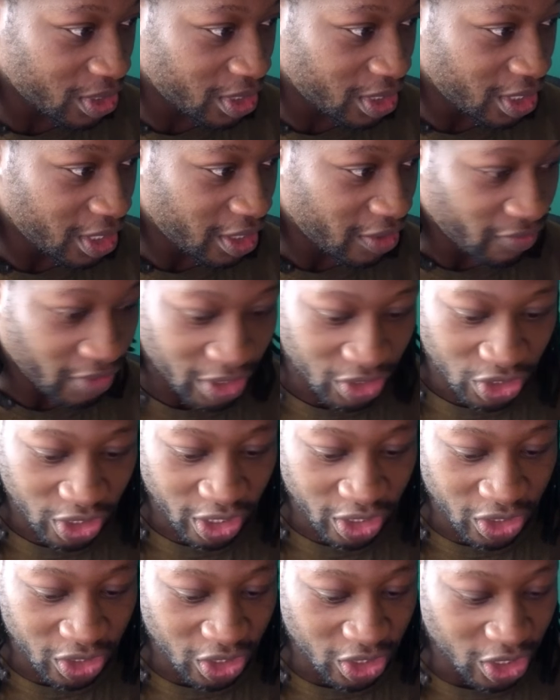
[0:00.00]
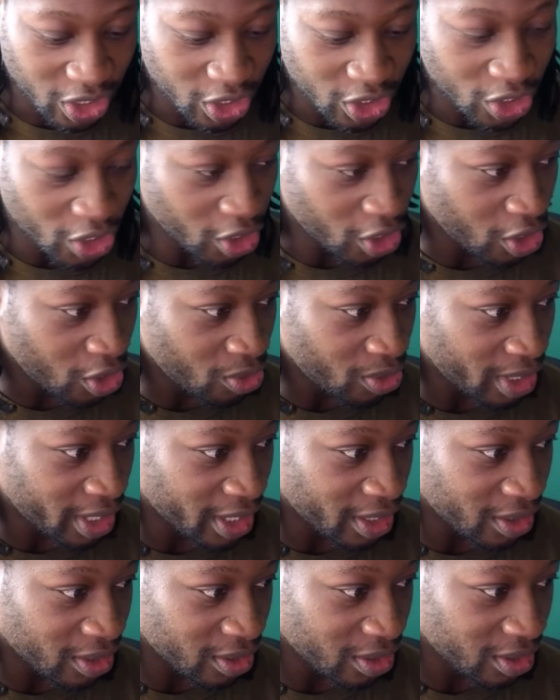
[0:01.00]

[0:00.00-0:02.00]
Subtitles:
If I change this into ol,